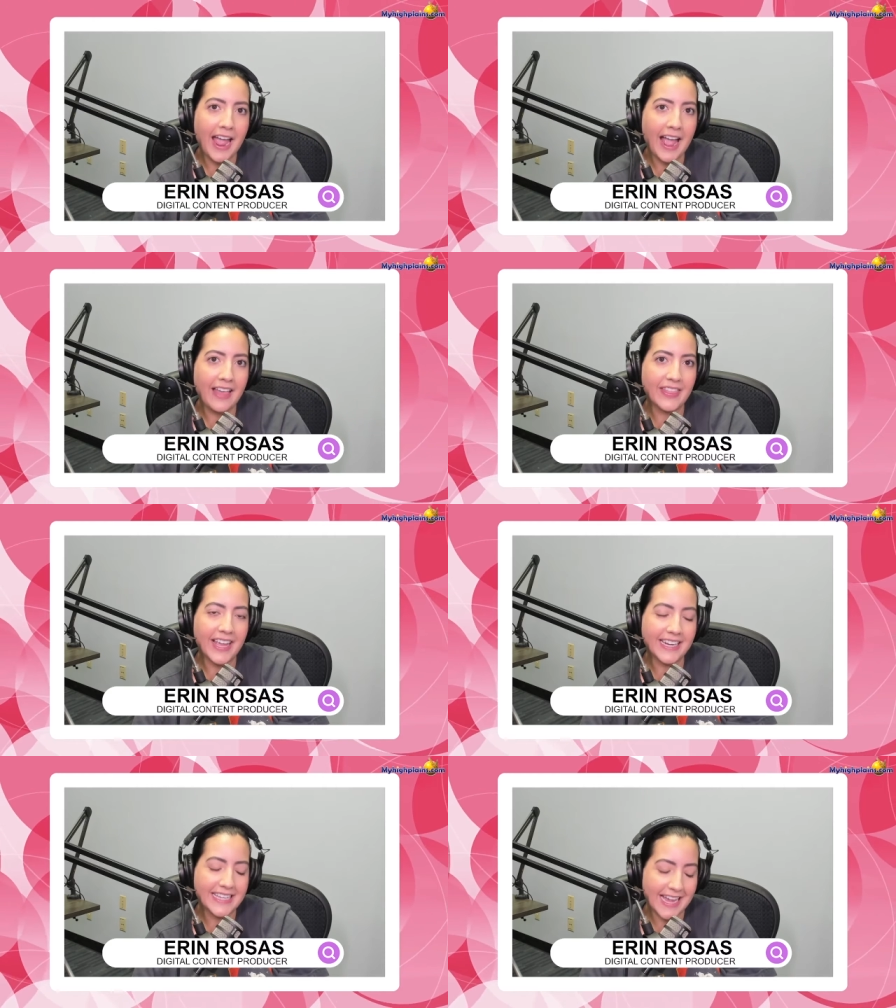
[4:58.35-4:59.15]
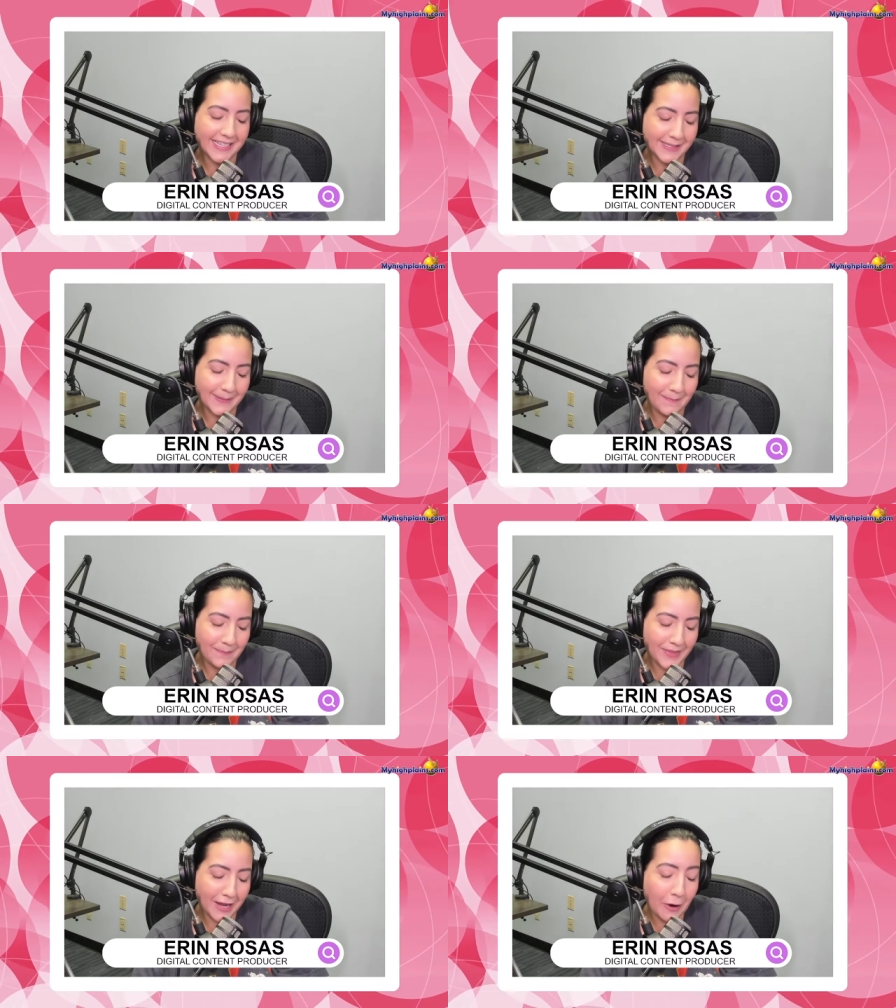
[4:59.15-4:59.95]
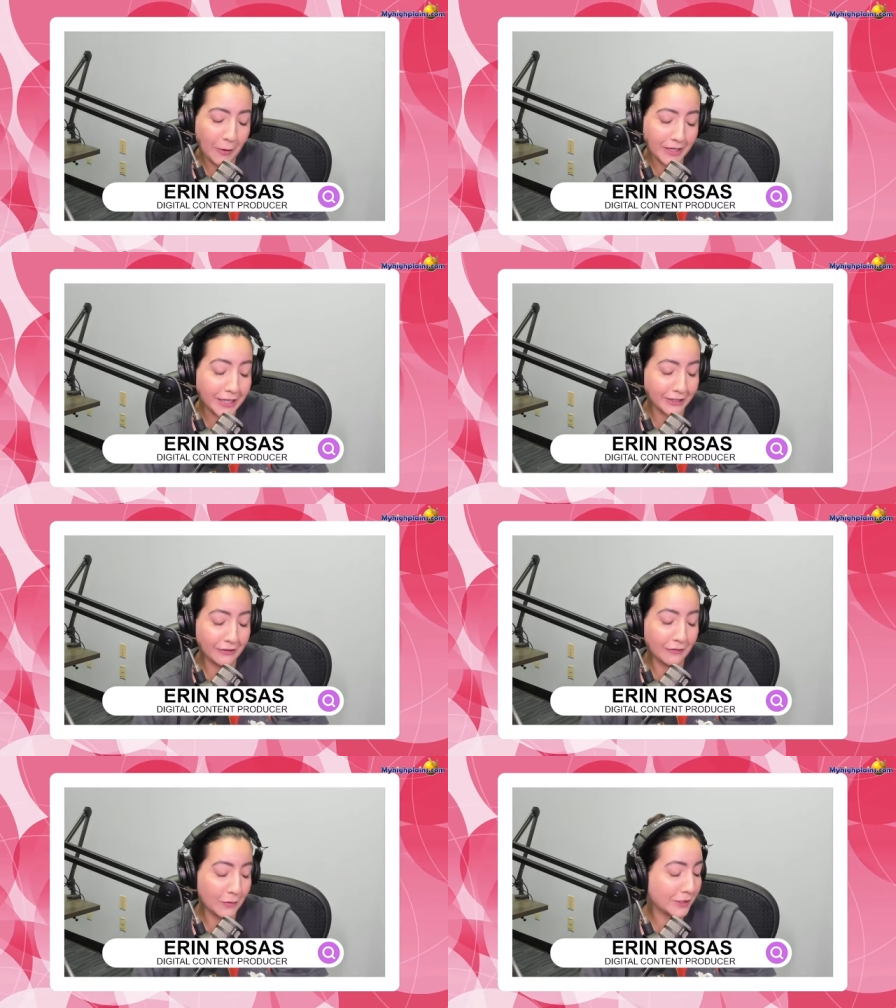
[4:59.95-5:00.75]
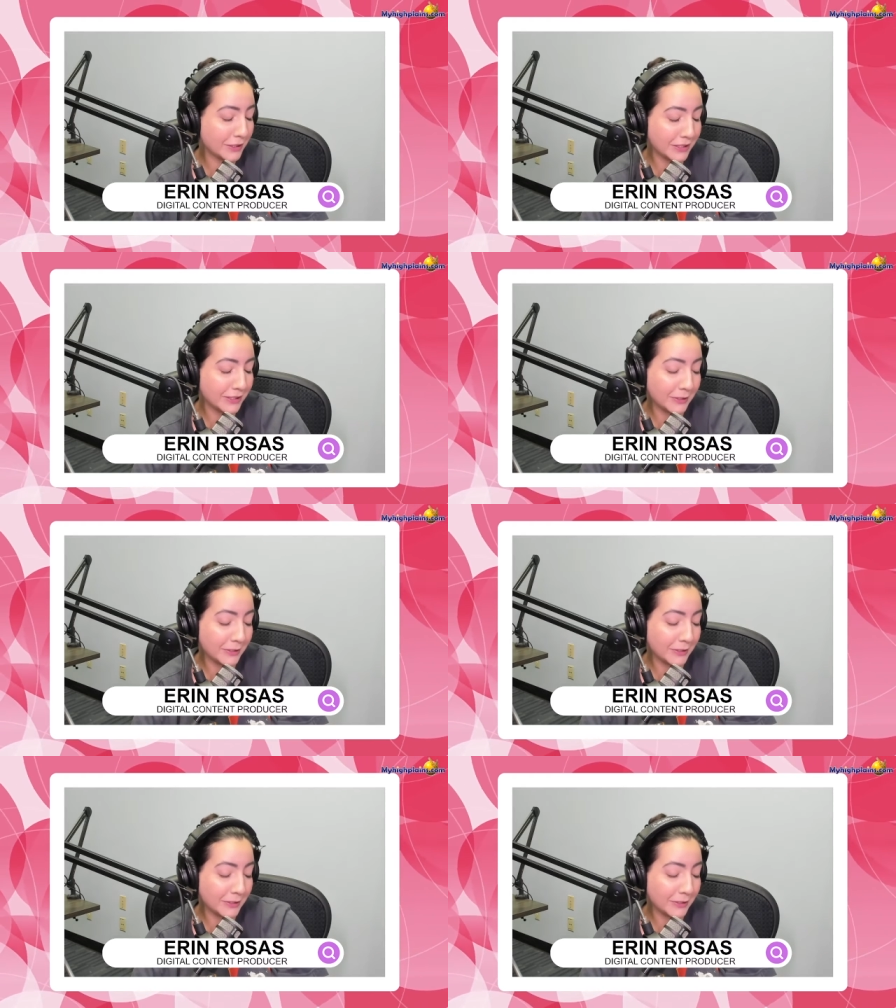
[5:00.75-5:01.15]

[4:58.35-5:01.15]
and then yes, they are getting divorced.